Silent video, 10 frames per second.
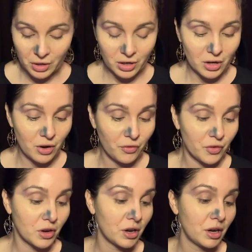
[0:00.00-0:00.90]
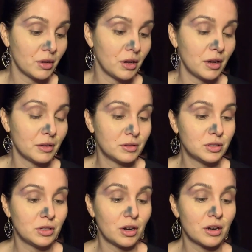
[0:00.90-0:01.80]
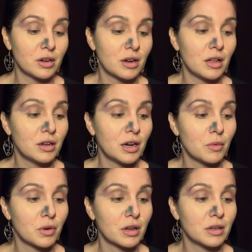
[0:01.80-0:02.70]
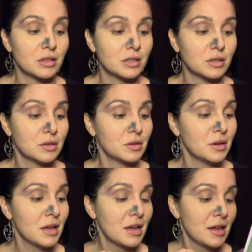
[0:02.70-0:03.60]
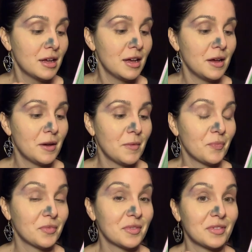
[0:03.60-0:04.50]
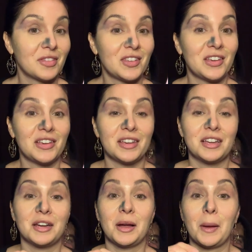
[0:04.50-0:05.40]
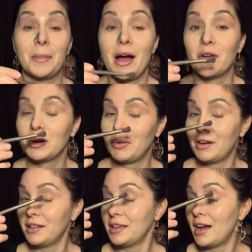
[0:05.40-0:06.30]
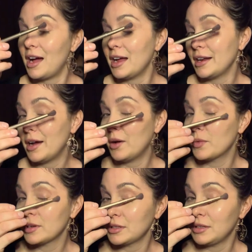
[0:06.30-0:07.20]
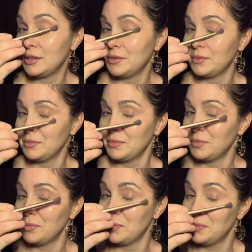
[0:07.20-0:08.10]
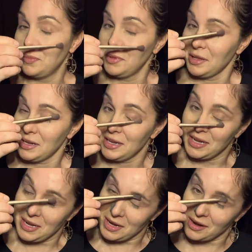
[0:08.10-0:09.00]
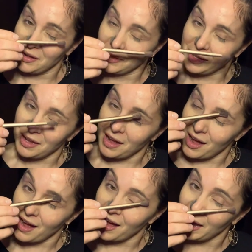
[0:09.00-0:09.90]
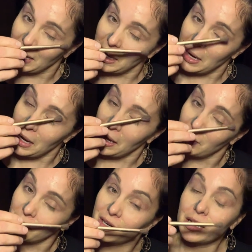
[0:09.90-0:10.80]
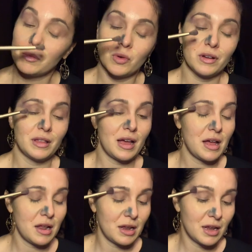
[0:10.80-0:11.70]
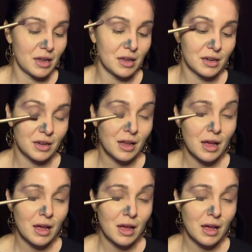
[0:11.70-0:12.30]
gonna go for a darker color, and we're gonna do the outer part of the eye now. We're just gonna blend it on the eye, and we're gonna get more of that. And